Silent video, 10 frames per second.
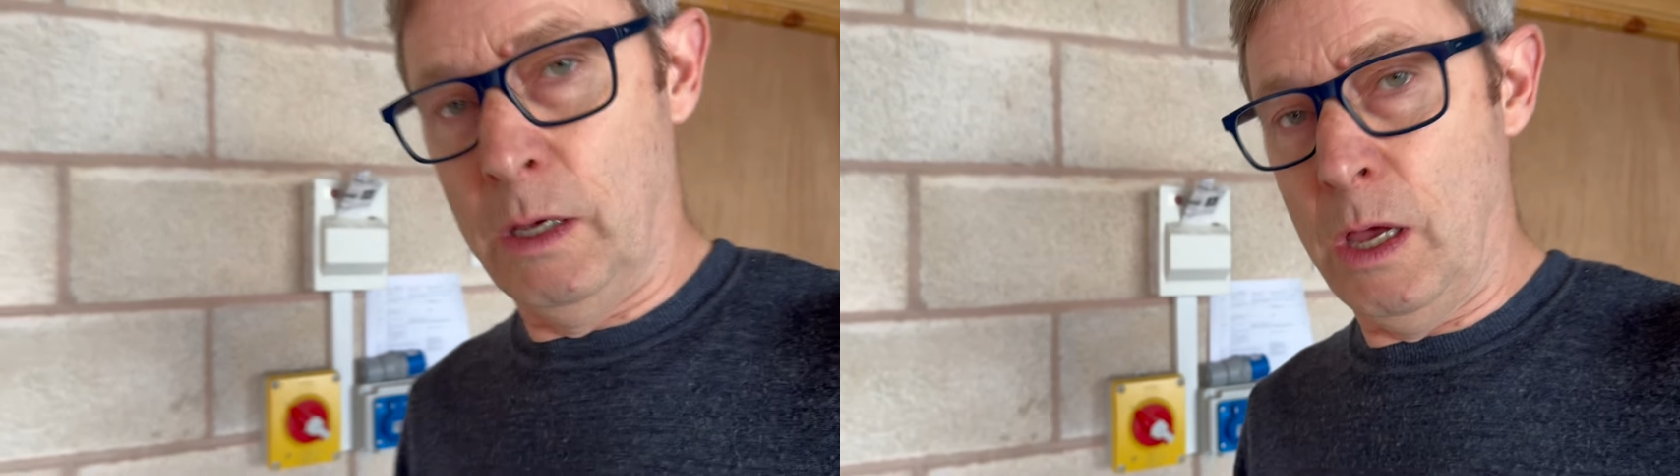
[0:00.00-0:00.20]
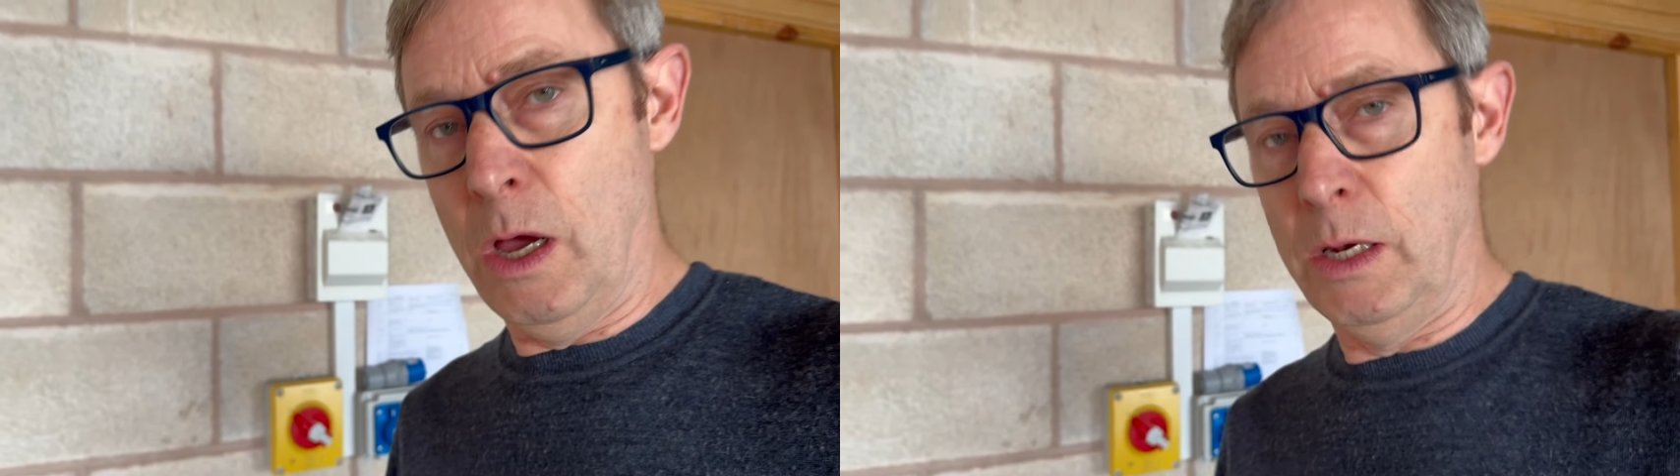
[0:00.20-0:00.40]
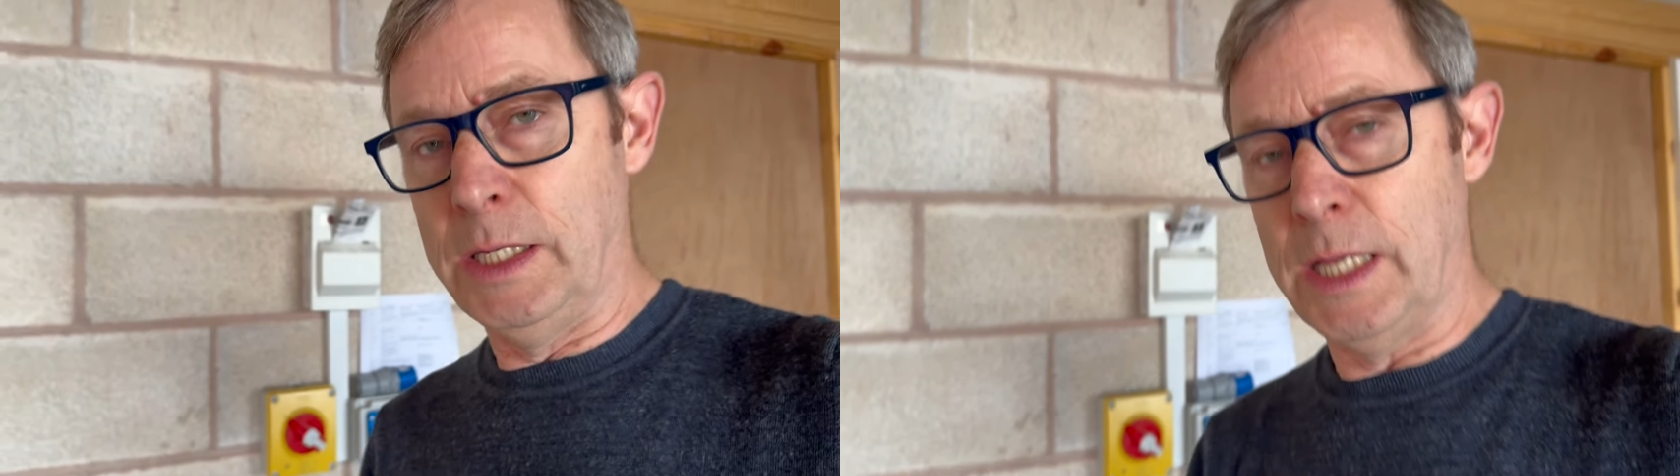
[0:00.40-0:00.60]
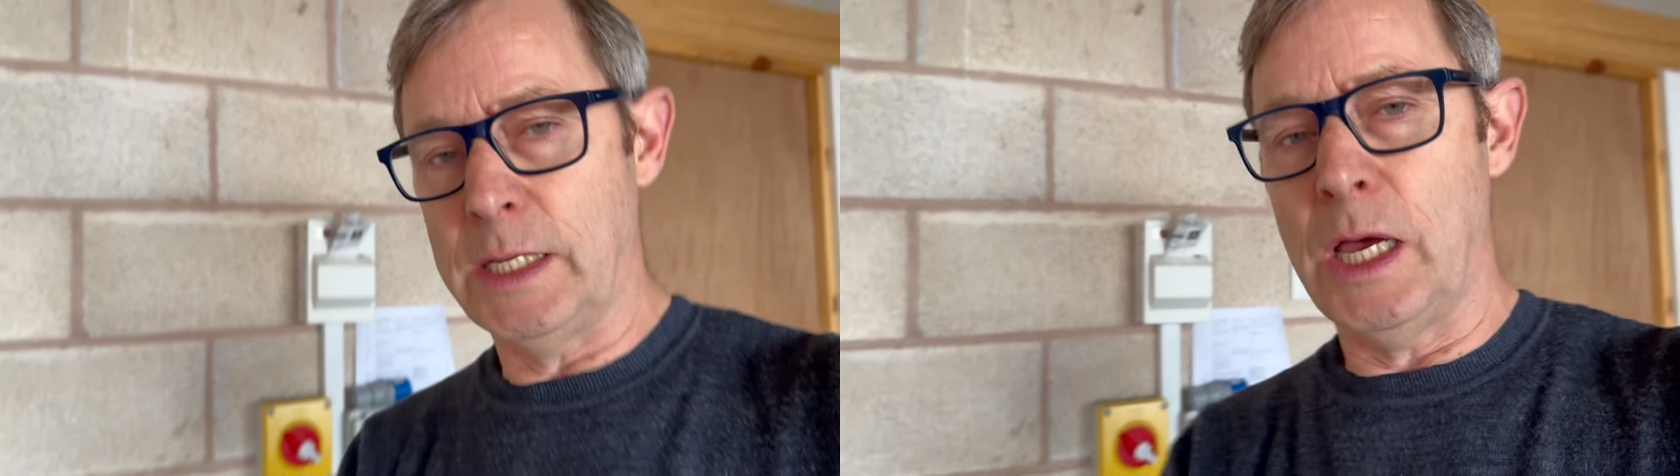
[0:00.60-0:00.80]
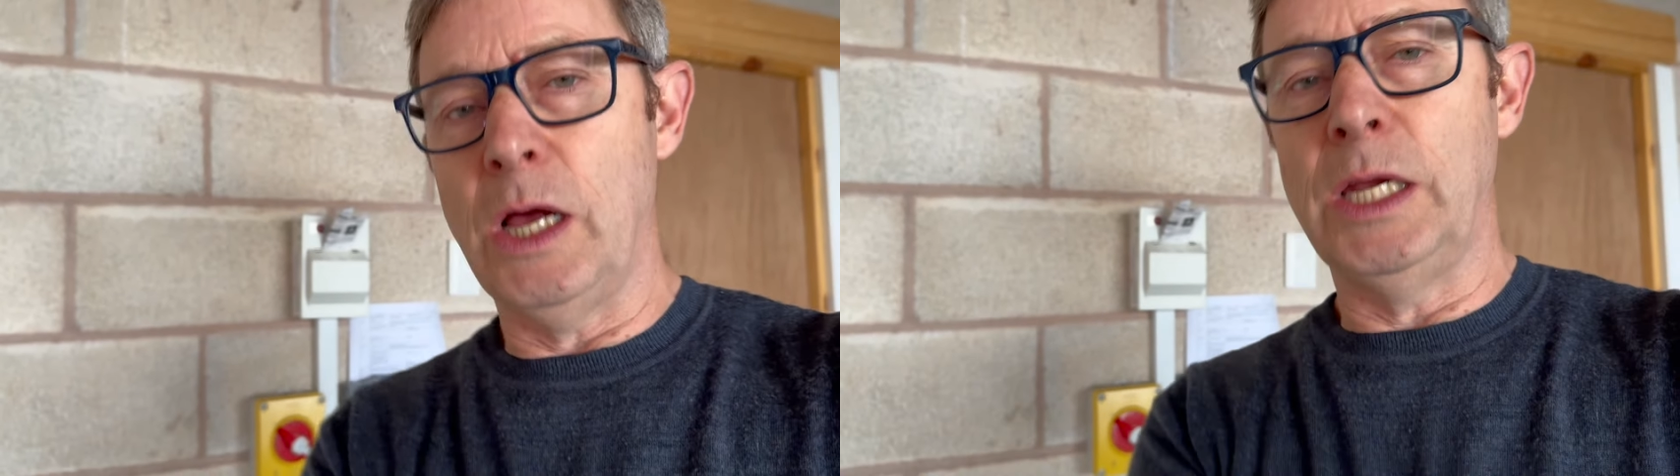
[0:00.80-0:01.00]
early
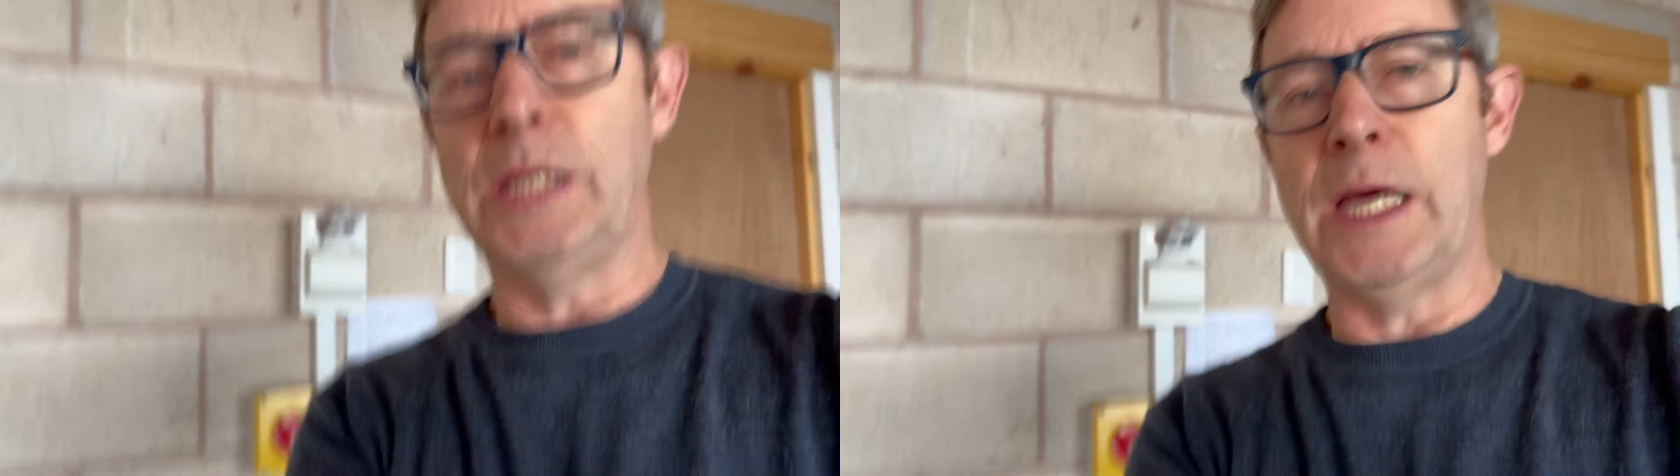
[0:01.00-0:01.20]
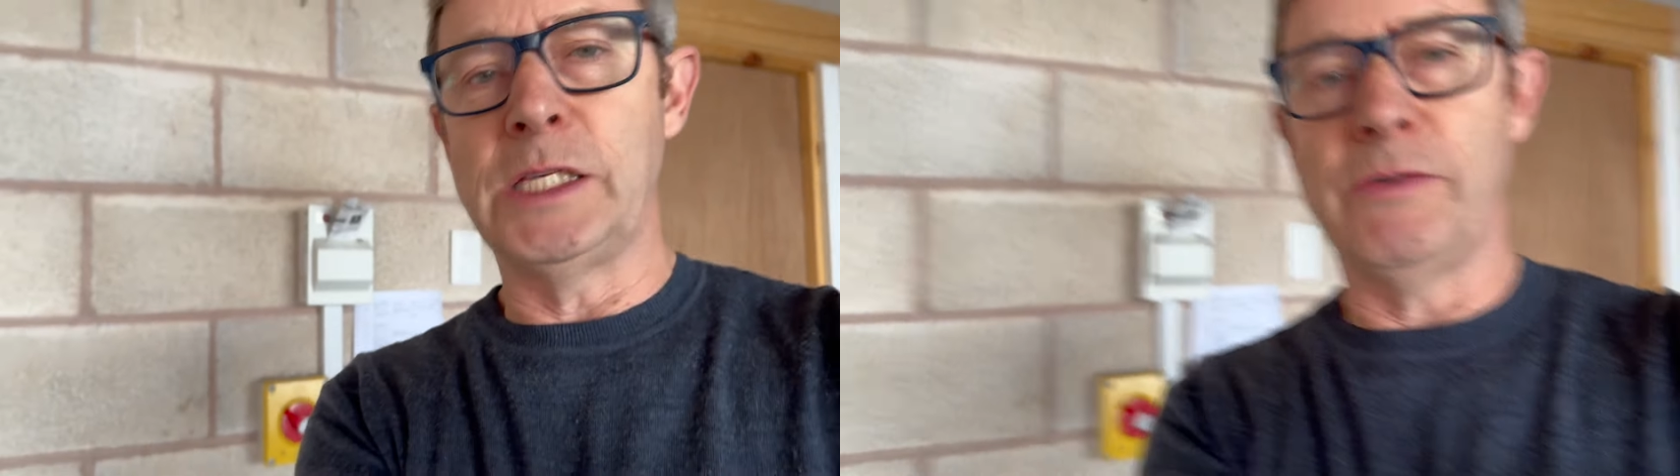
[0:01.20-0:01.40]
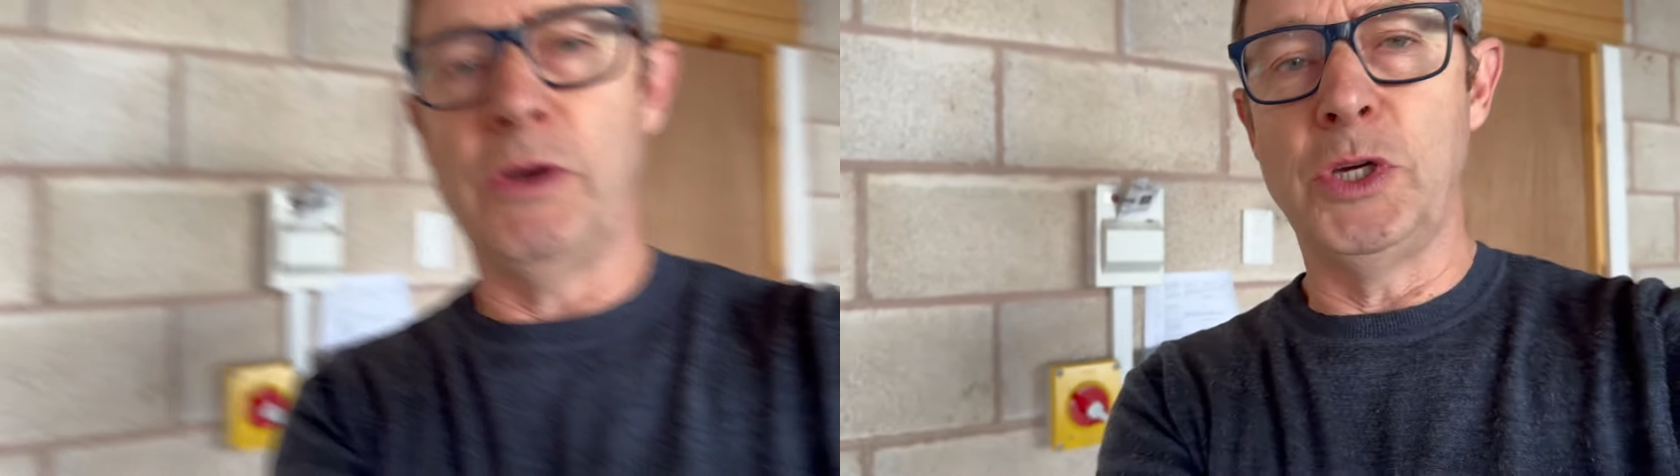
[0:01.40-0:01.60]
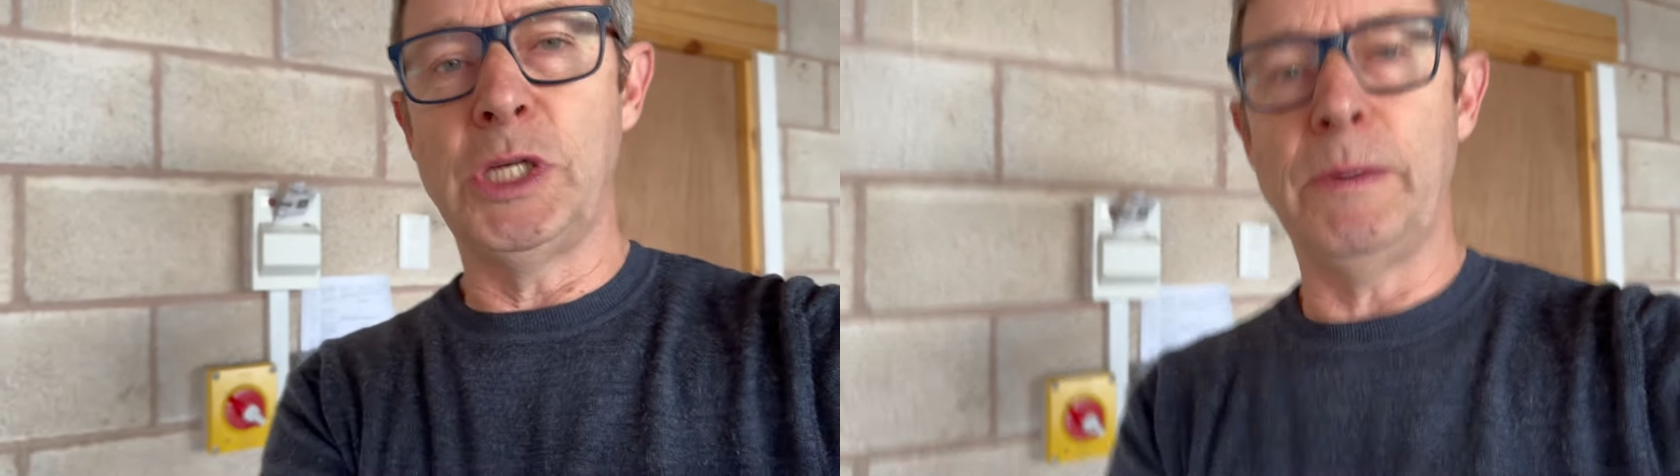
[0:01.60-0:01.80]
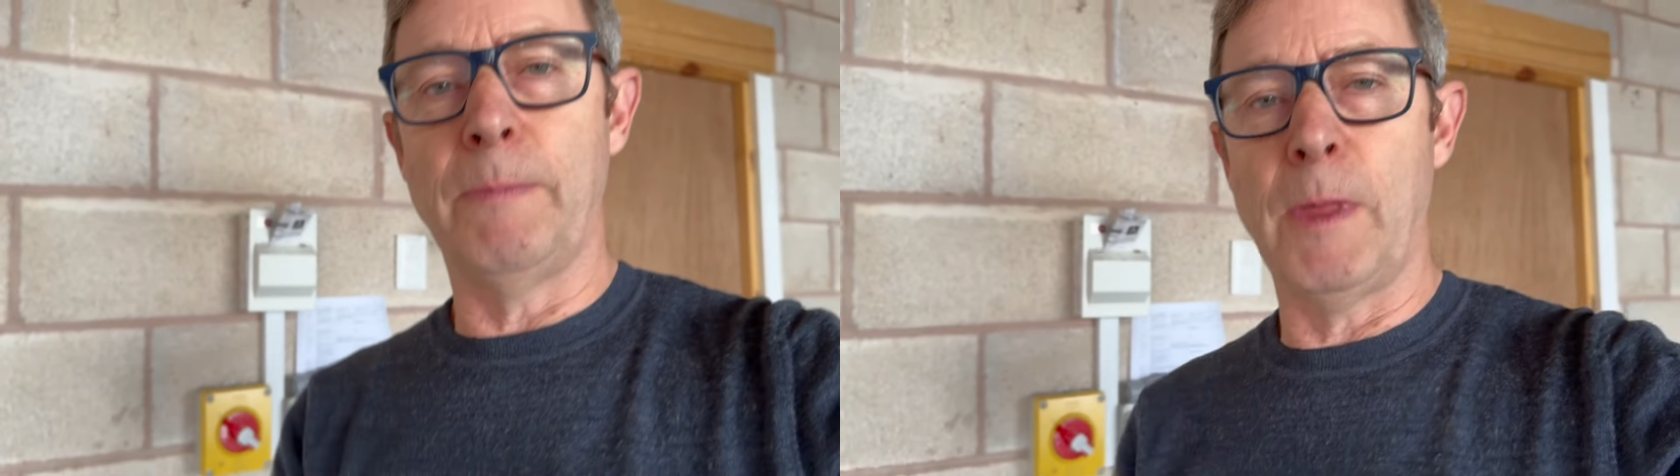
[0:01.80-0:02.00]
days of ownership.